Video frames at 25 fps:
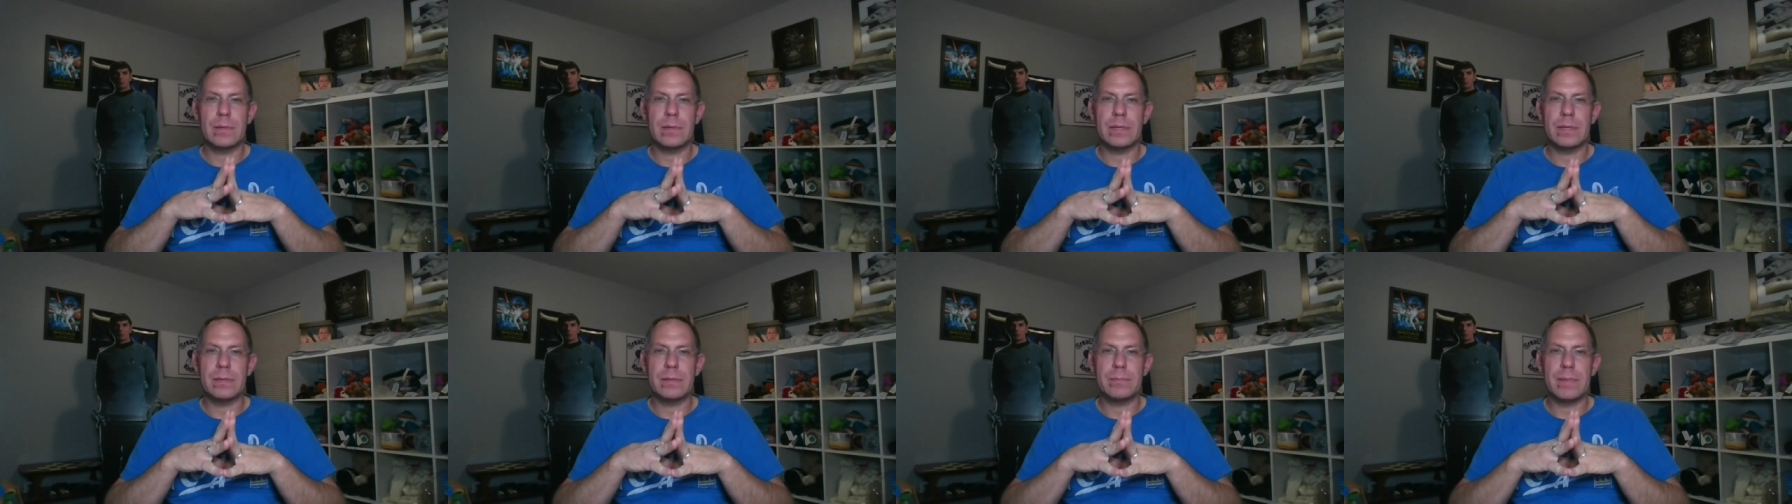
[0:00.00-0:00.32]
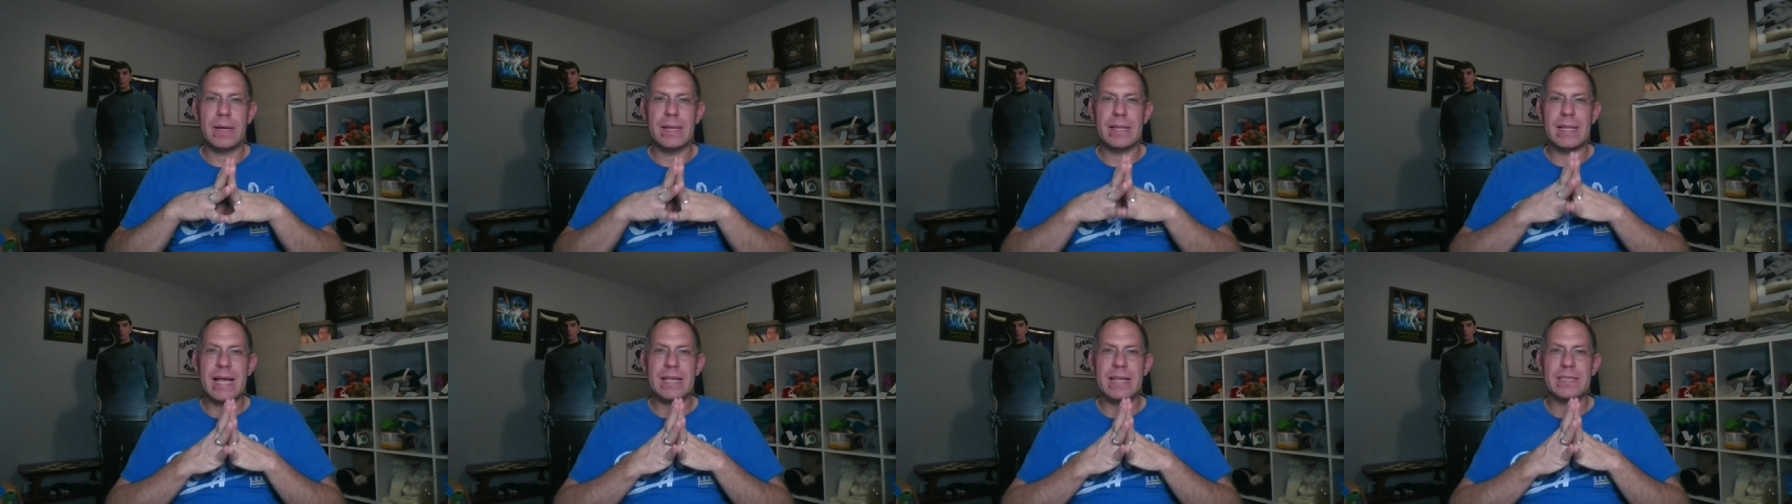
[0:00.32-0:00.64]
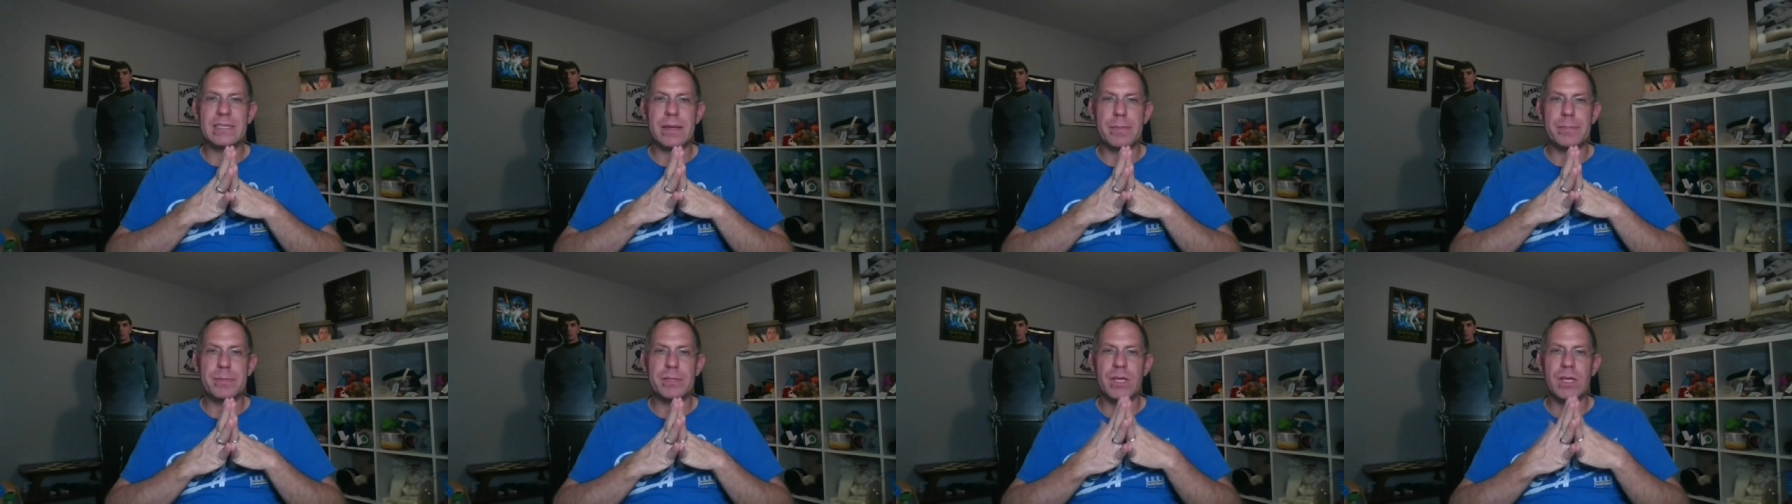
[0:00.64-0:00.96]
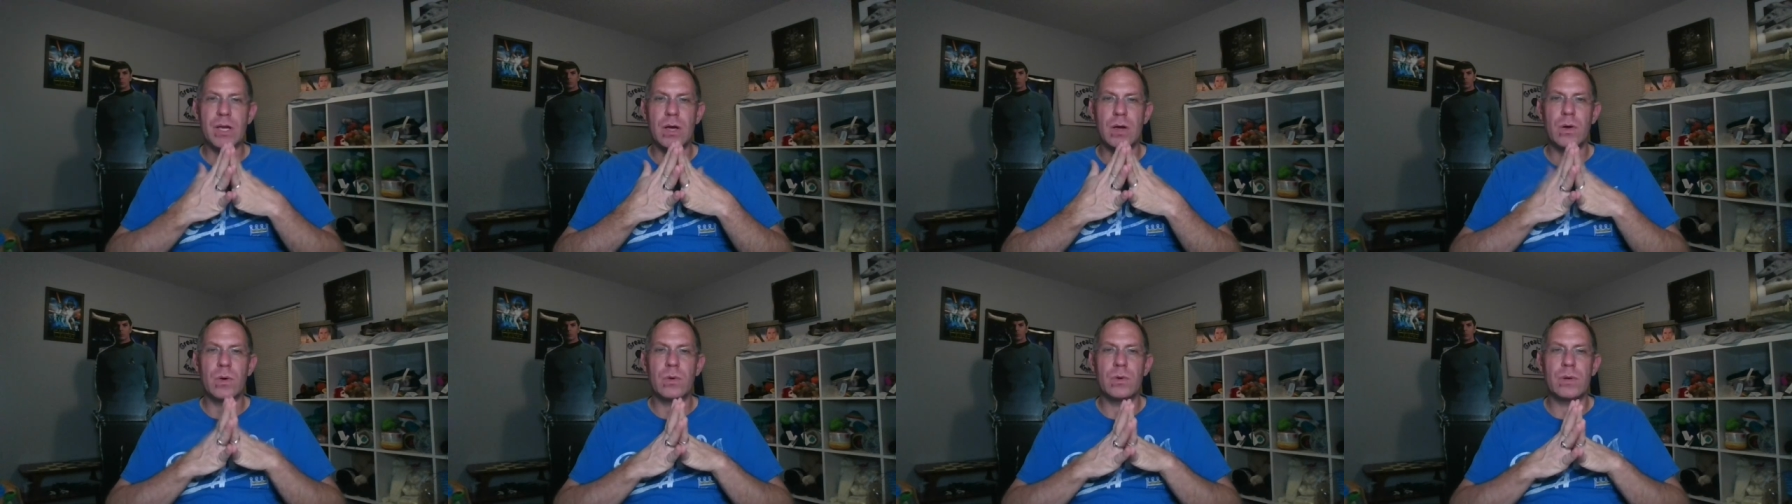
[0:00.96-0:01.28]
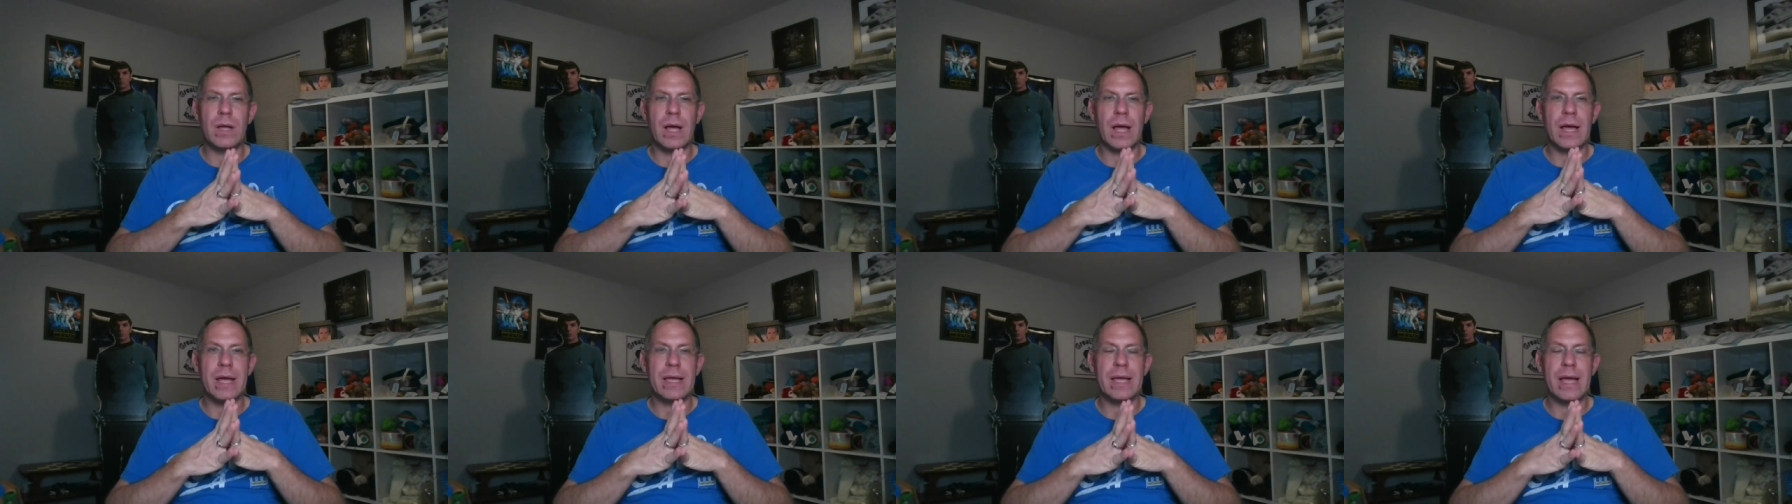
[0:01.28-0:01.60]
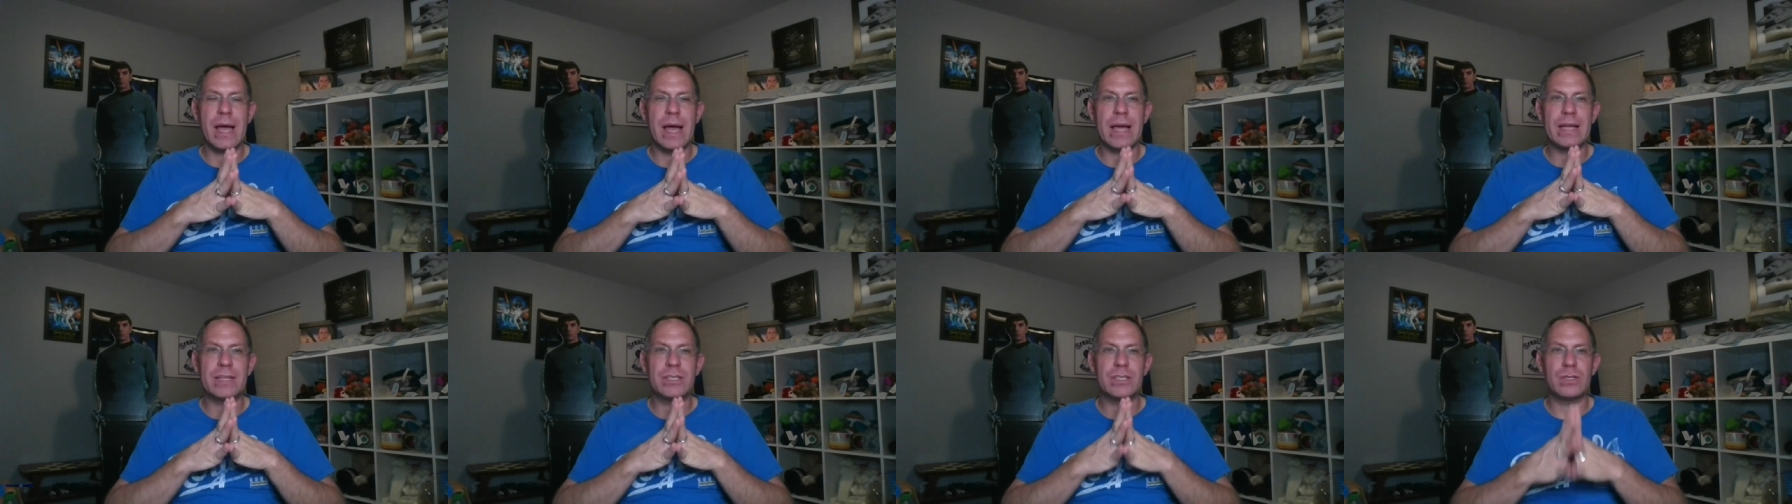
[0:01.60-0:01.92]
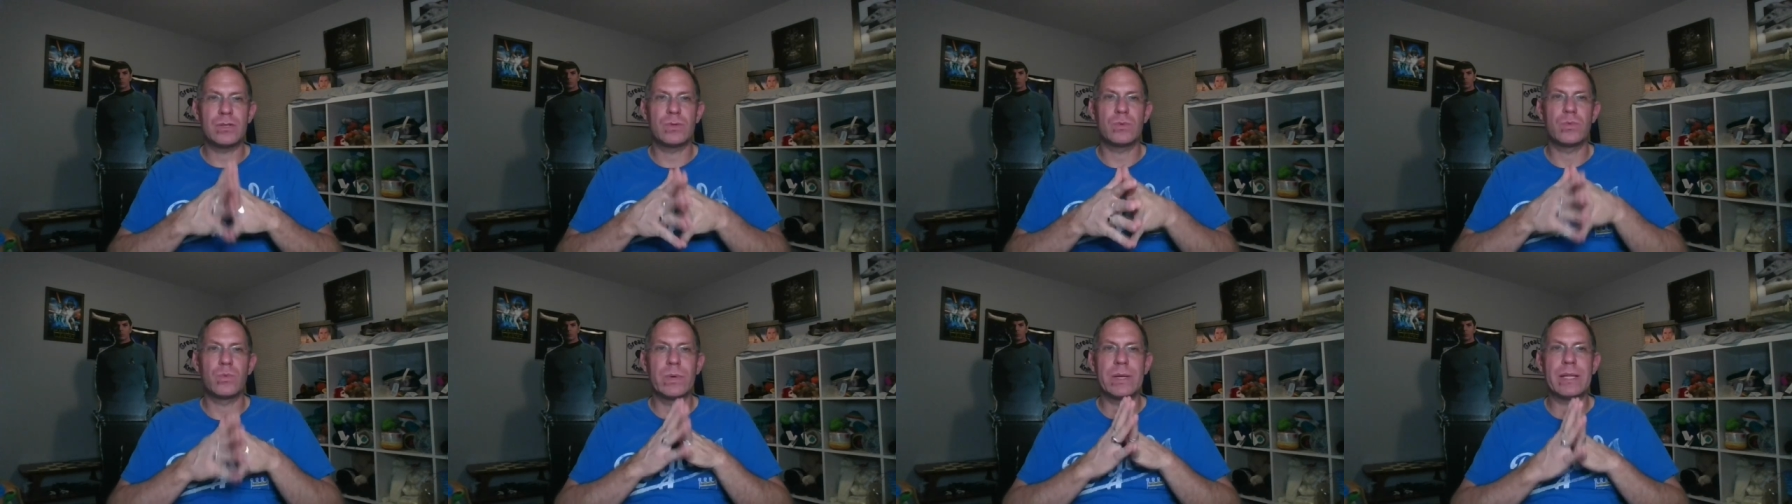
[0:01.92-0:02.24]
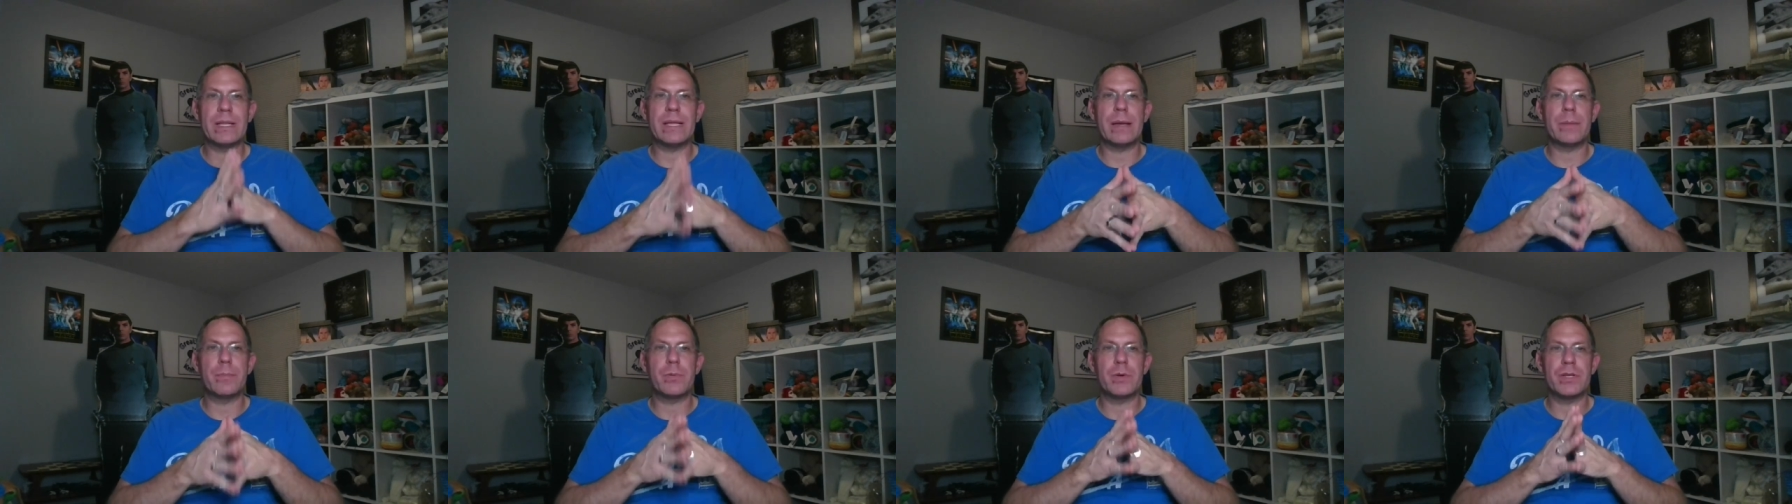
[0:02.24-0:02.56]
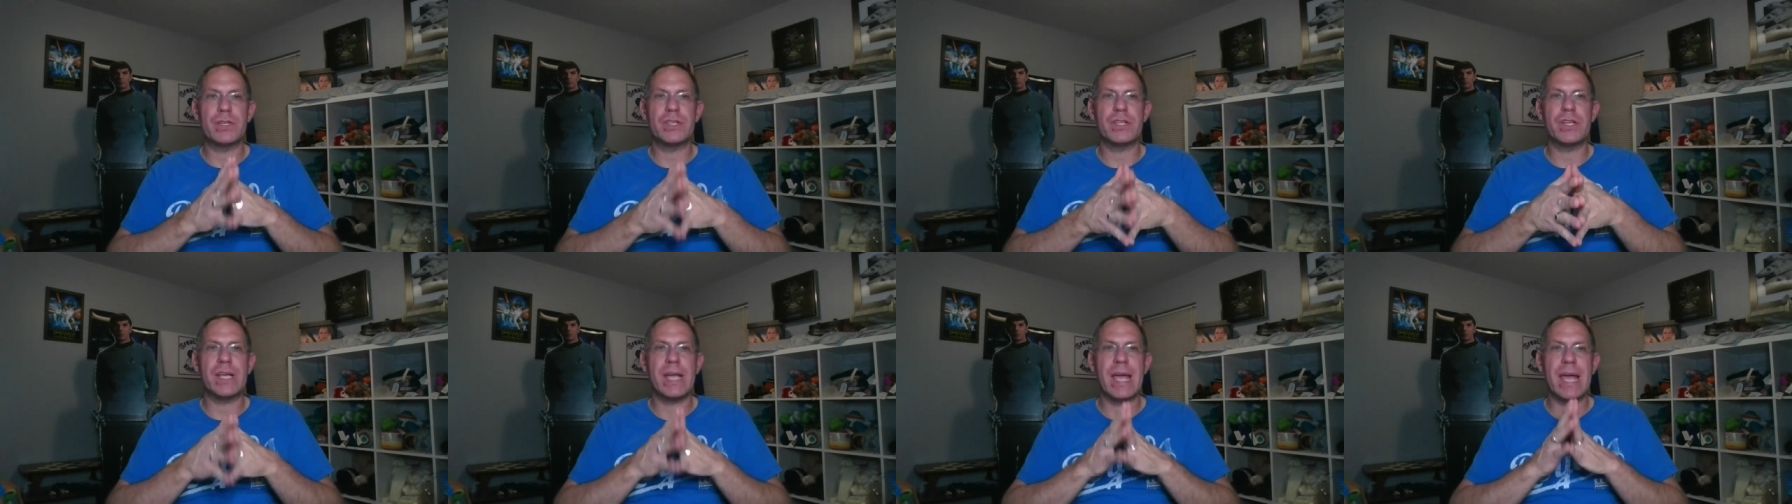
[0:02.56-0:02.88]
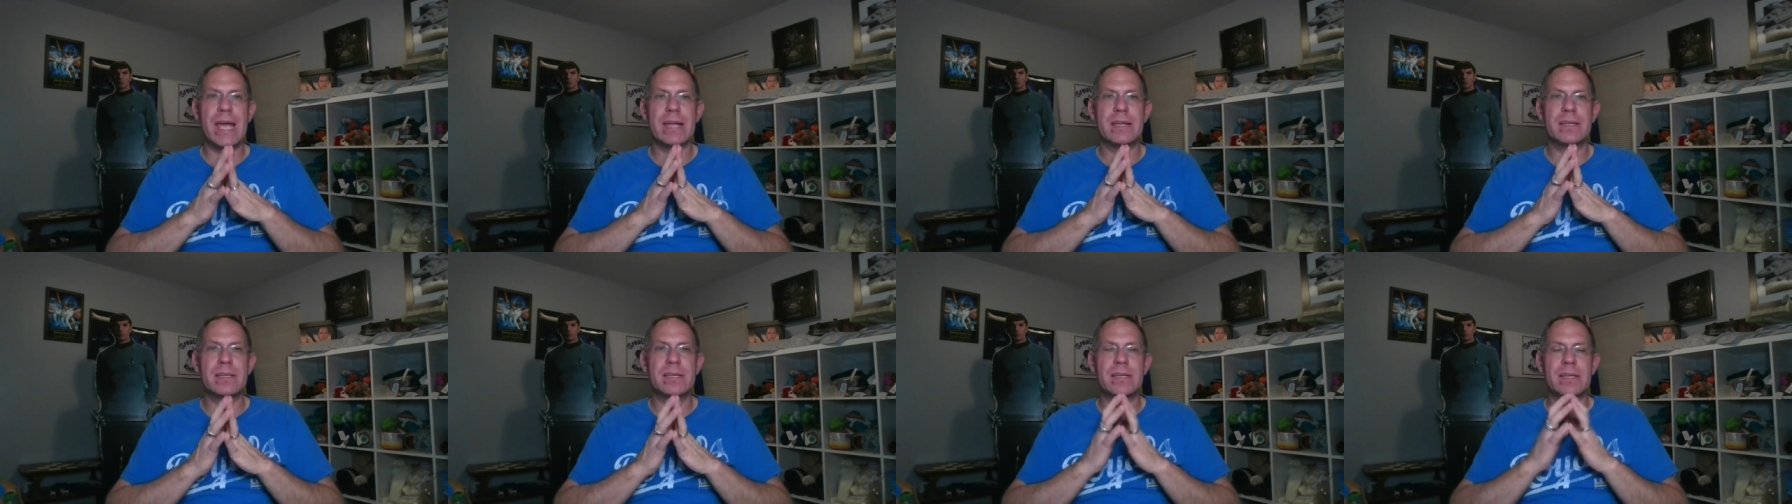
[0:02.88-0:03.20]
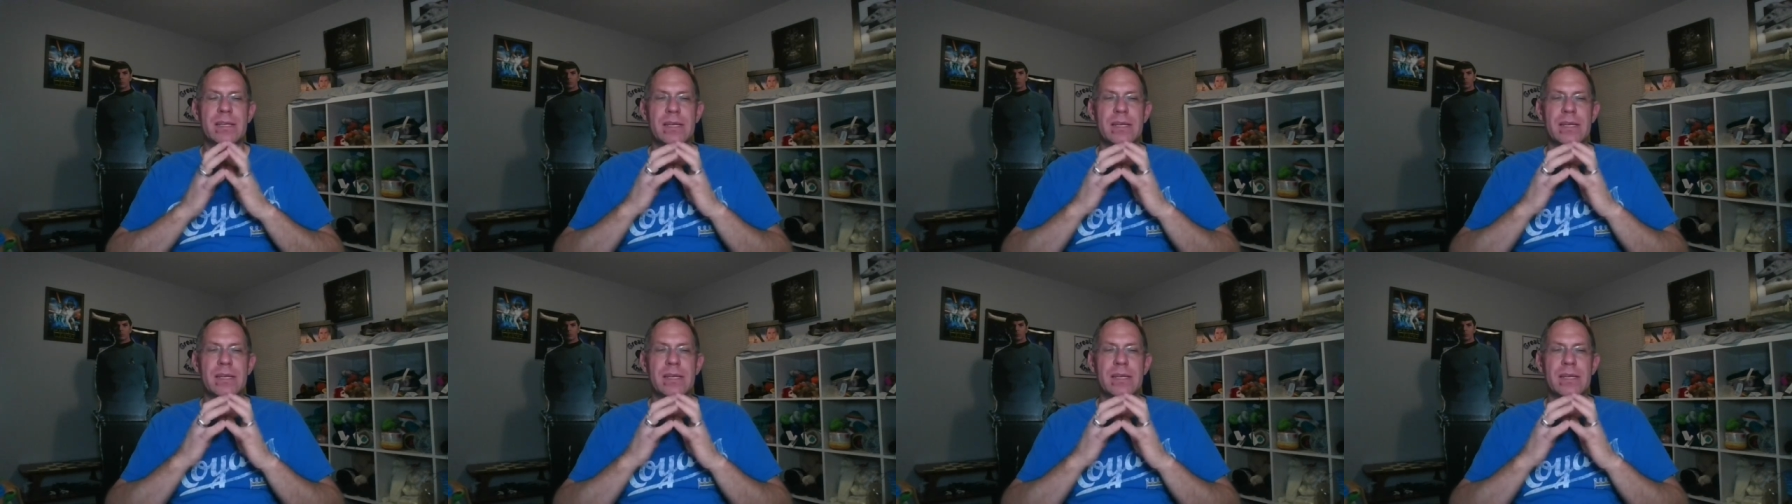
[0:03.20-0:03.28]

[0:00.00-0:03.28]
in my last episode, I just really appreciate